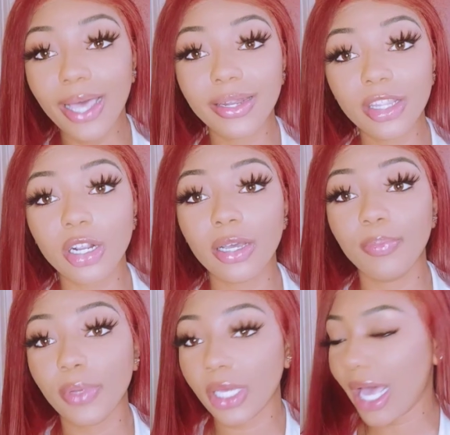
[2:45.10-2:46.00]
Another
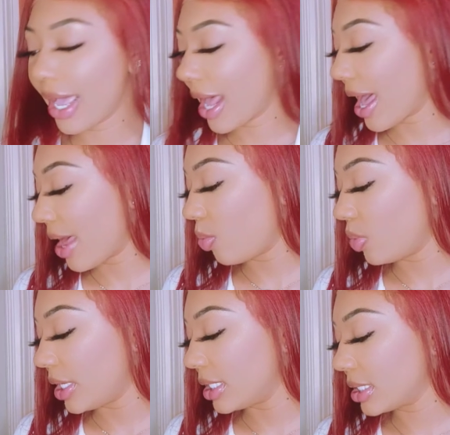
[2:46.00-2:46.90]
good book I got
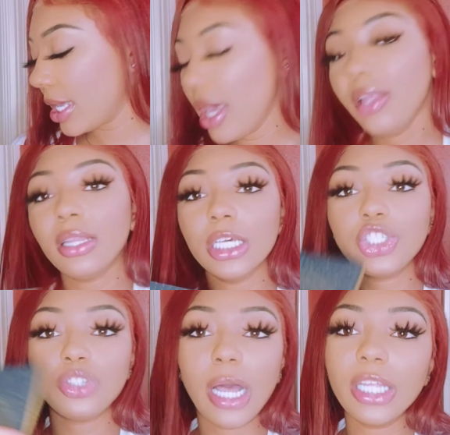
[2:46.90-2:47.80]
was The
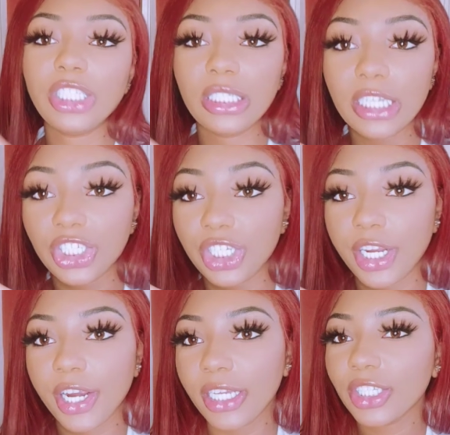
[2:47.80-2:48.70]
Astrology
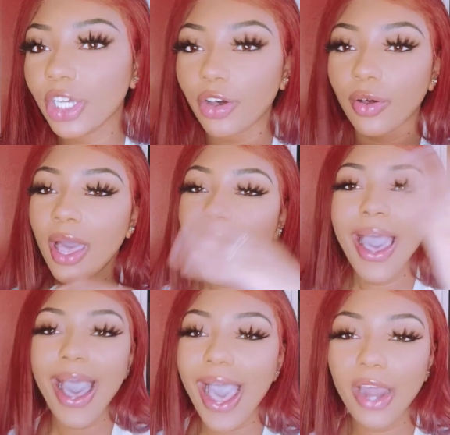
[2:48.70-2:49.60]
Dictionary. So
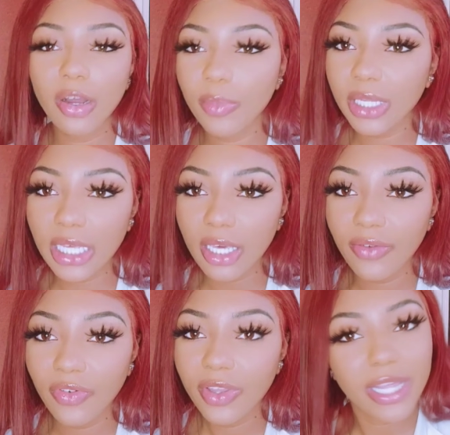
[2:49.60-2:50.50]
I don't
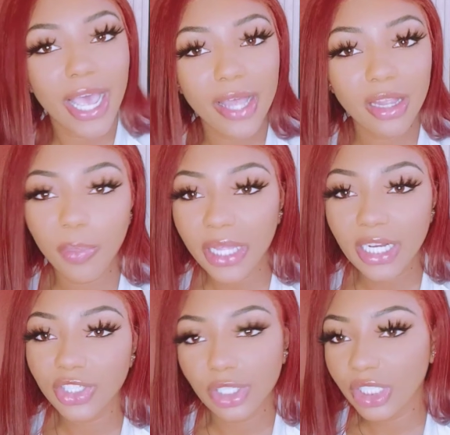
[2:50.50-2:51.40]
believe that the
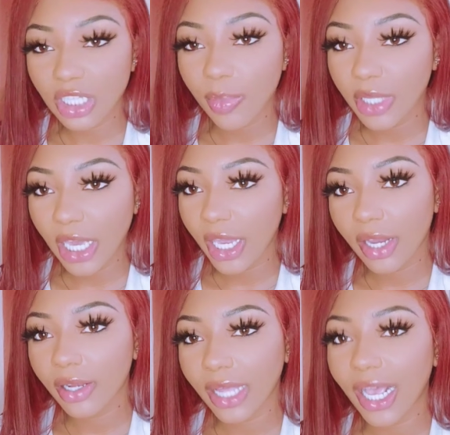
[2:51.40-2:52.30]
planets are just up in the
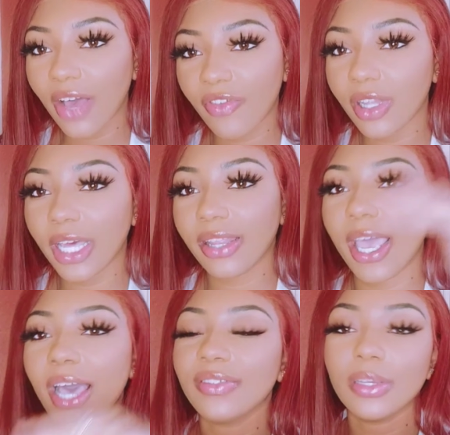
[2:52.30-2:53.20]
air. Like, I feel like
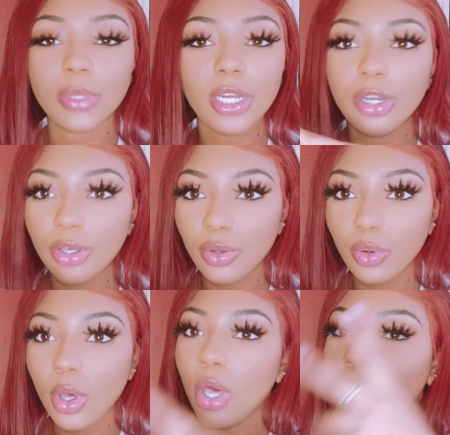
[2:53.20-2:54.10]
that has something to
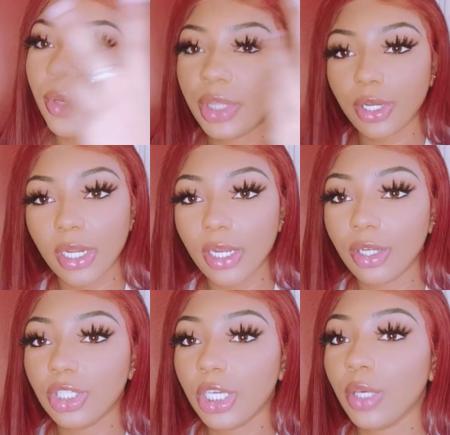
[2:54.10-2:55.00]
do with your
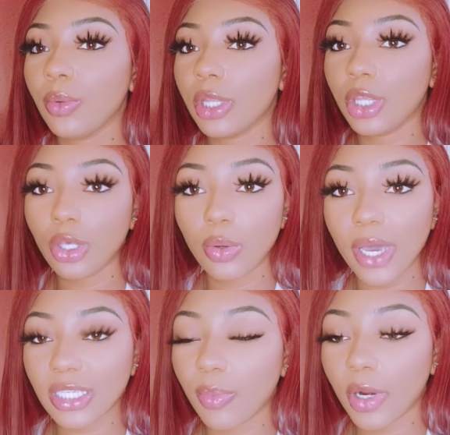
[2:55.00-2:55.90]
energy, with you
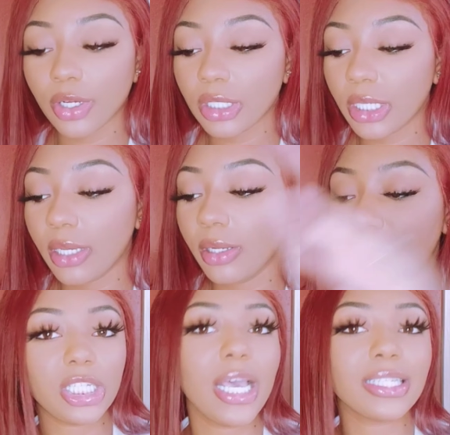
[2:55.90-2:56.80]
as a person.
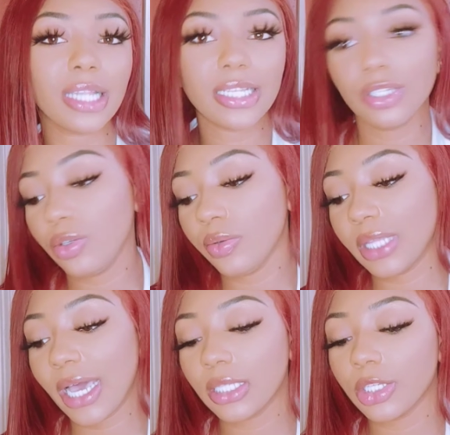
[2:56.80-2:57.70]
It has a lot to do with
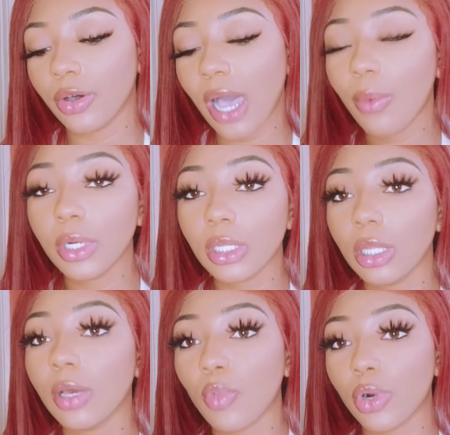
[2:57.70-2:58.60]
that. So I wanted to
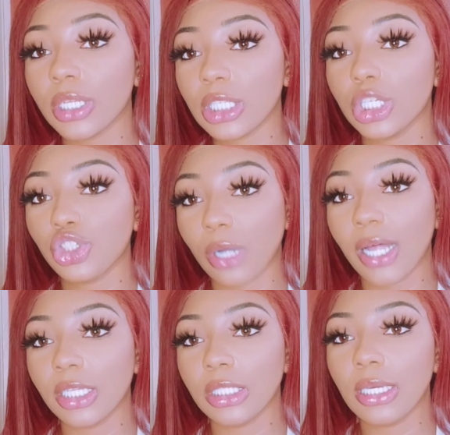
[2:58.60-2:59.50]
look more into
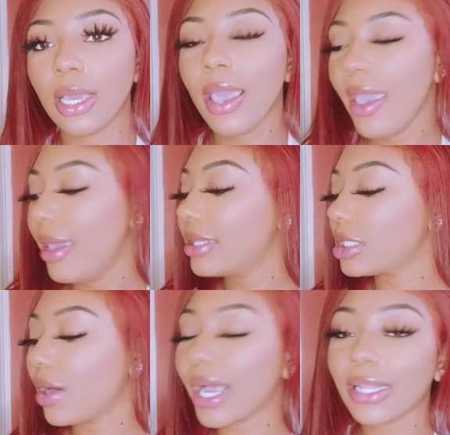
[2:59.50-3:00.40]
astrology. And
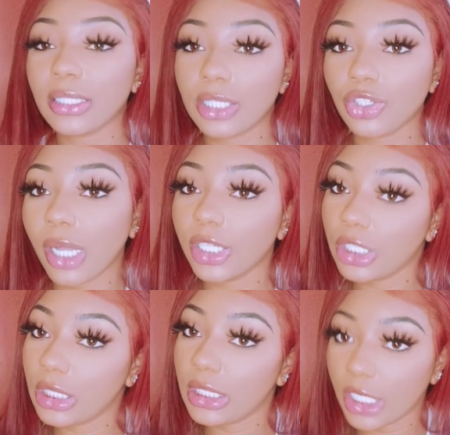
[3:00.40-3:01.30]
so I got this Astrology